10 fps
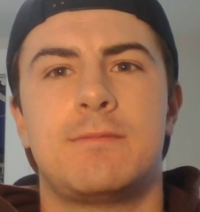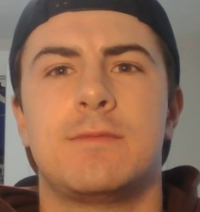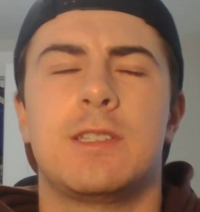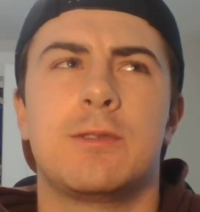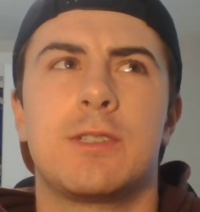
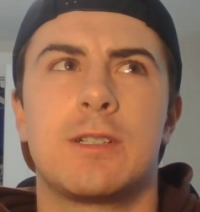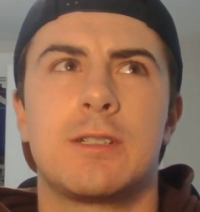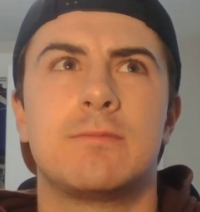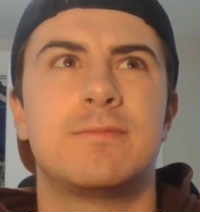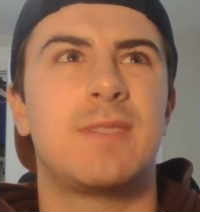Those
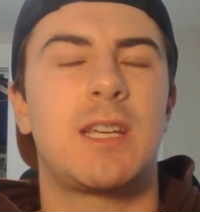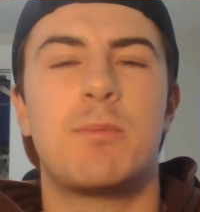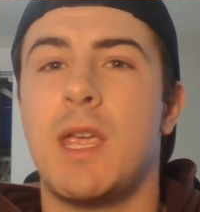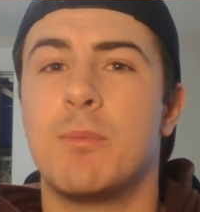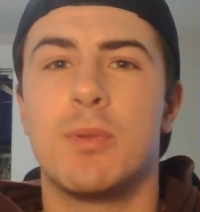are like
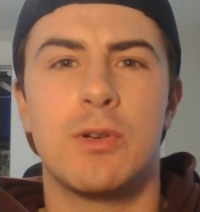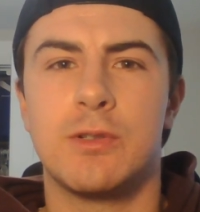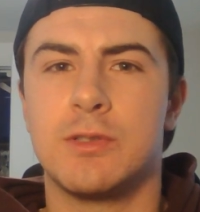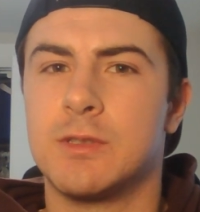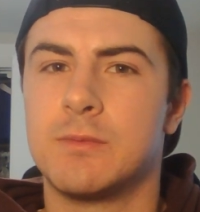
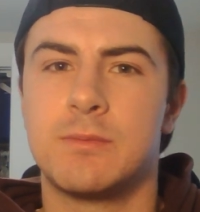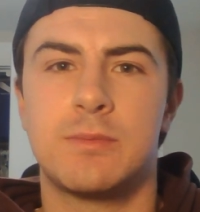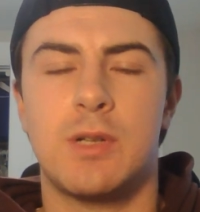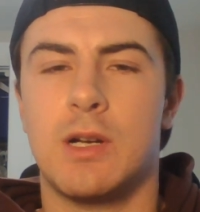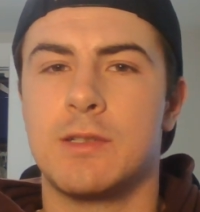papers,
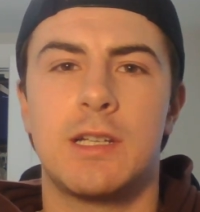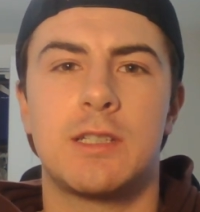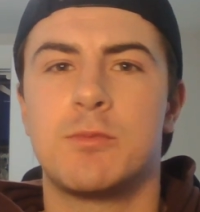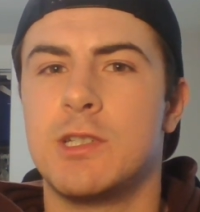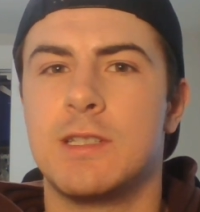
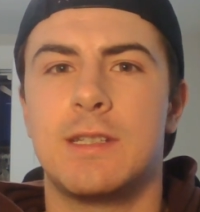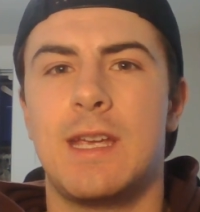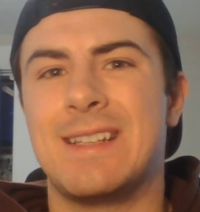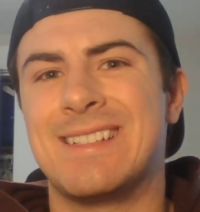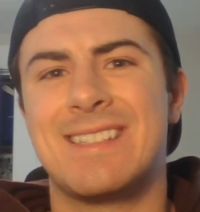projects,
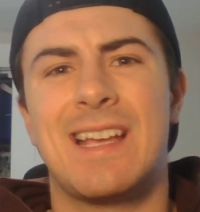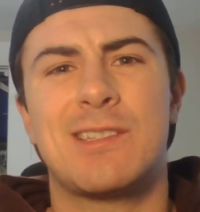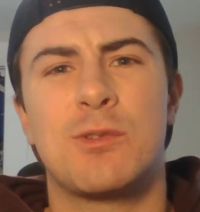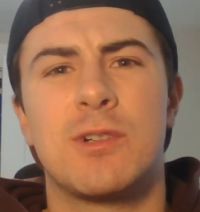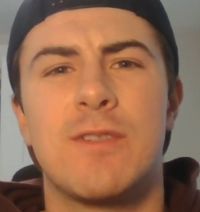presentations,
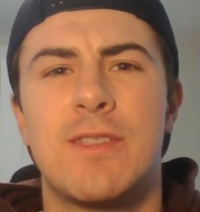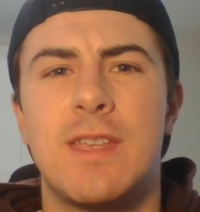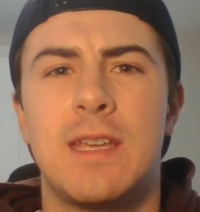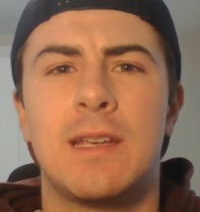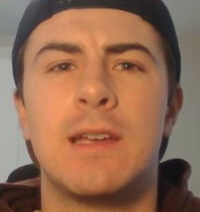that sort of a
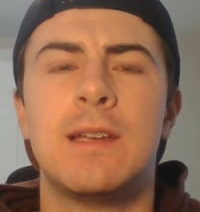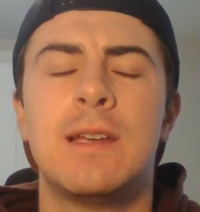thing.